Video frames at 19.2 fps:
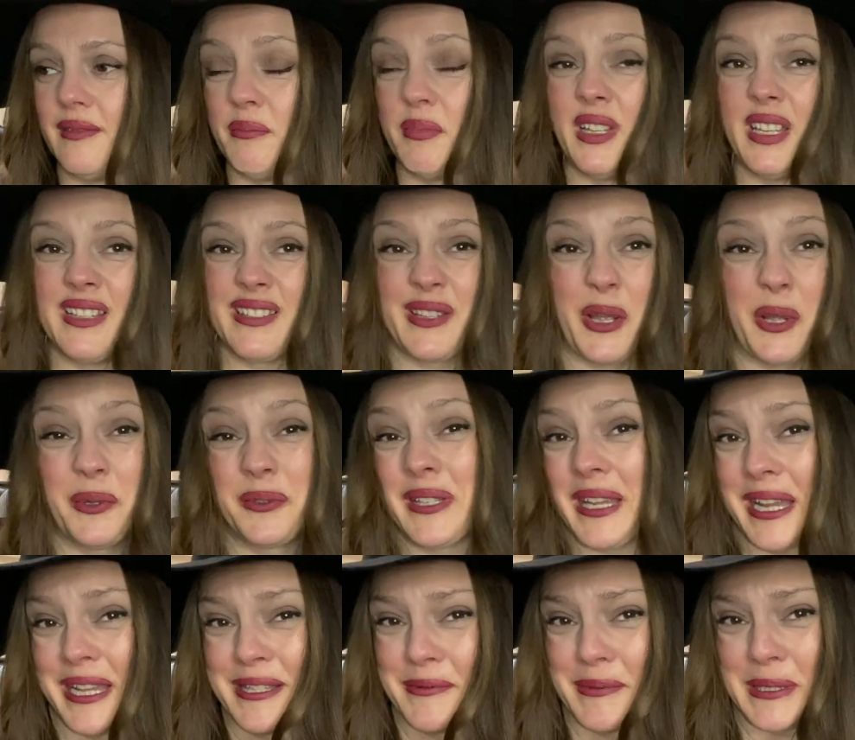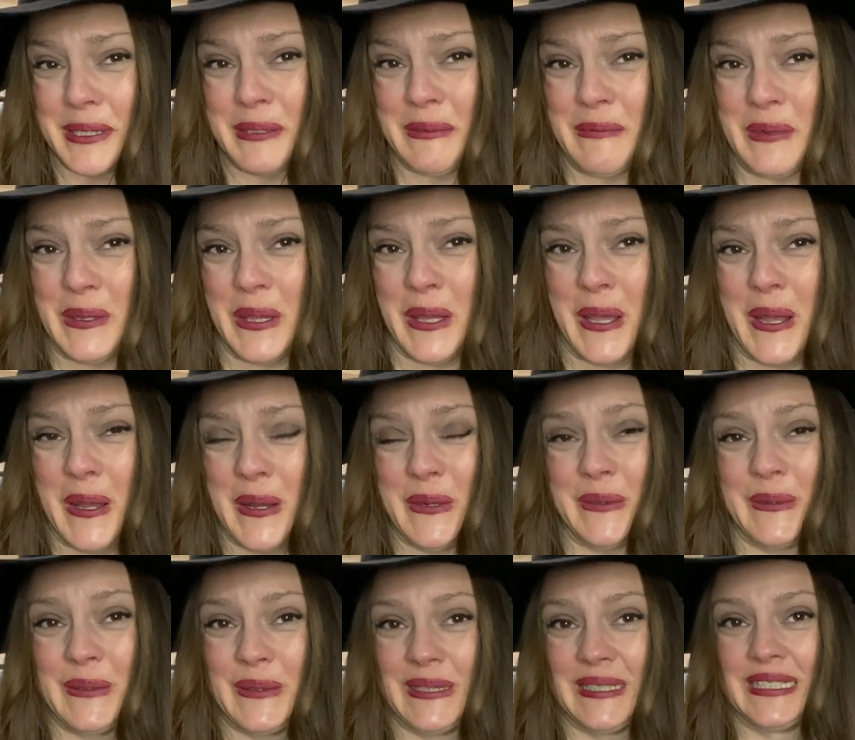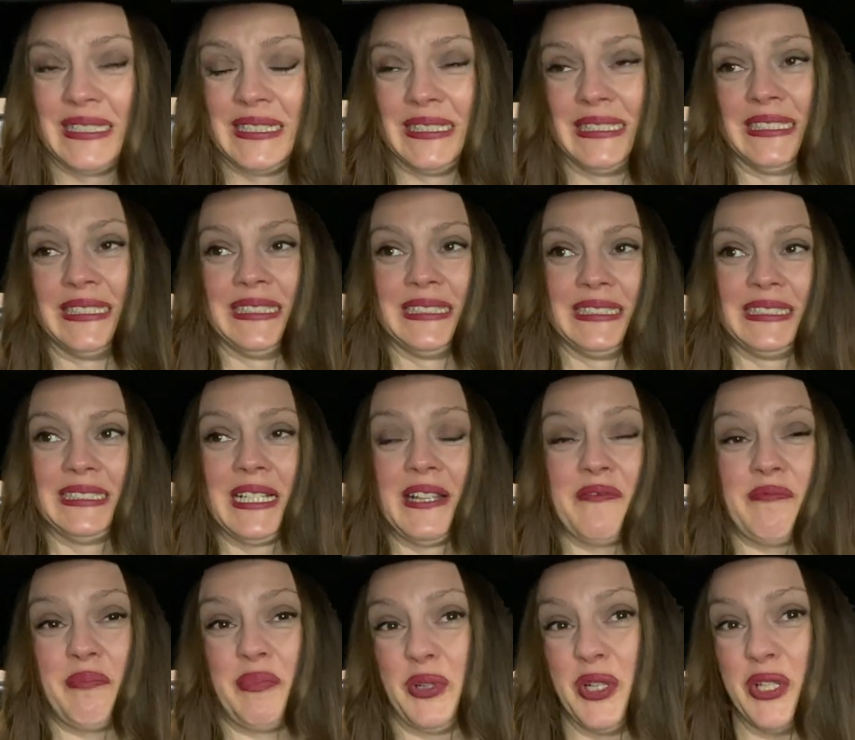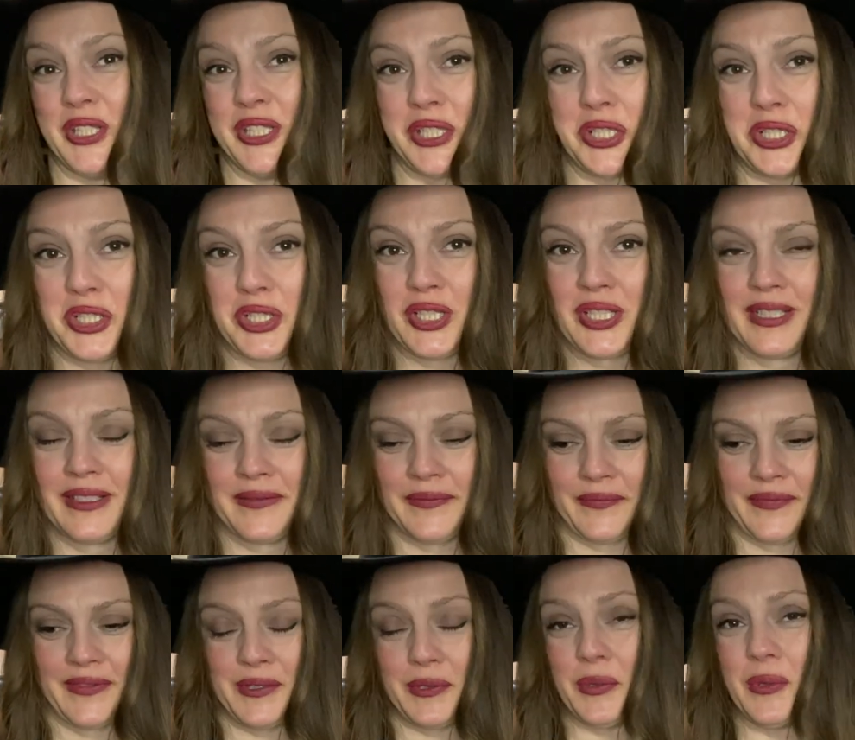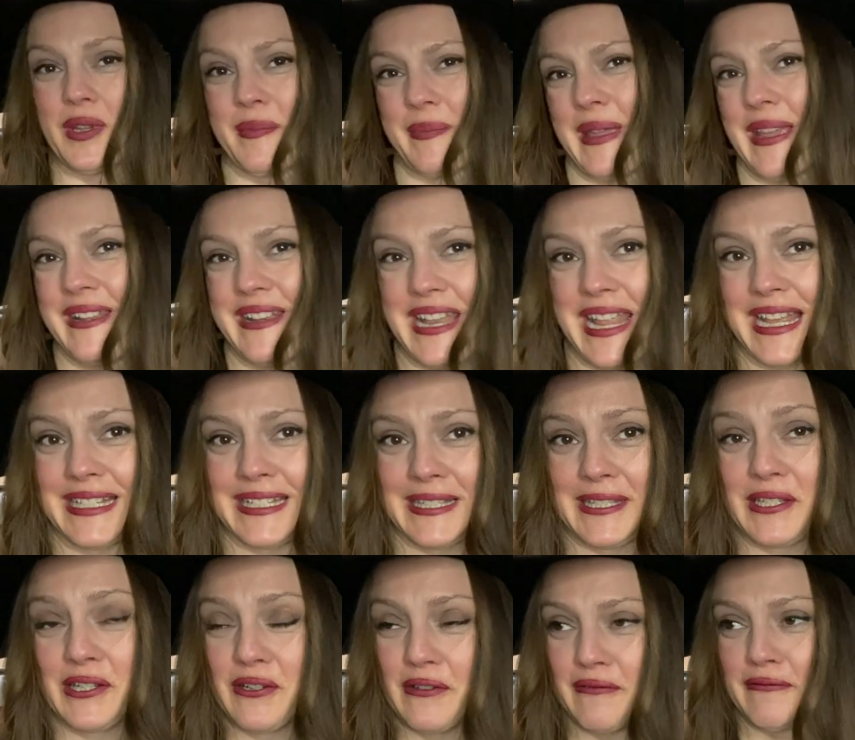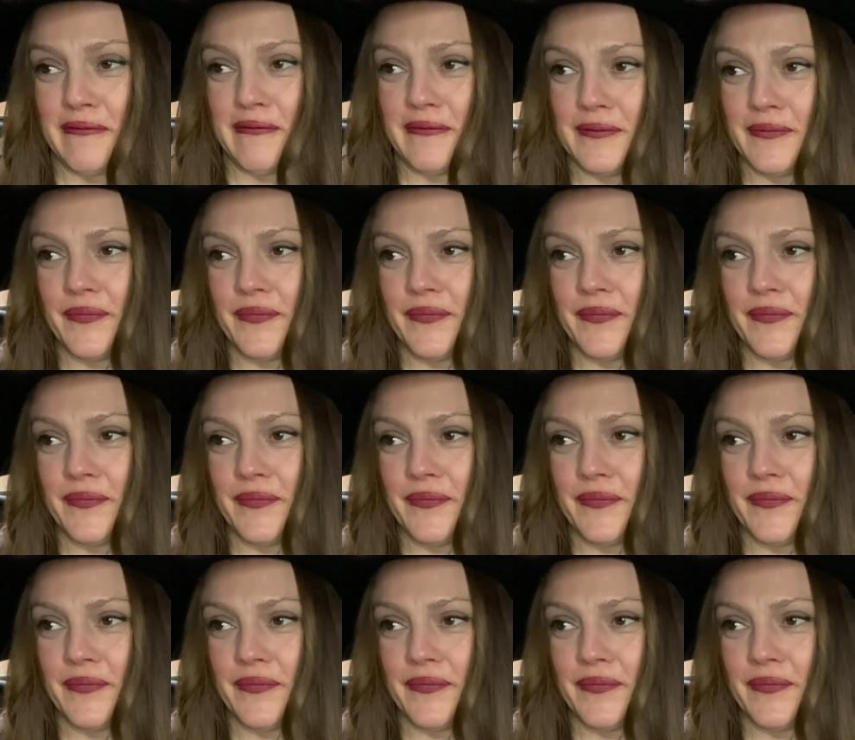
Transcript: Be nice to hold hands with someone though. Have brunch. Talk about nice stuff.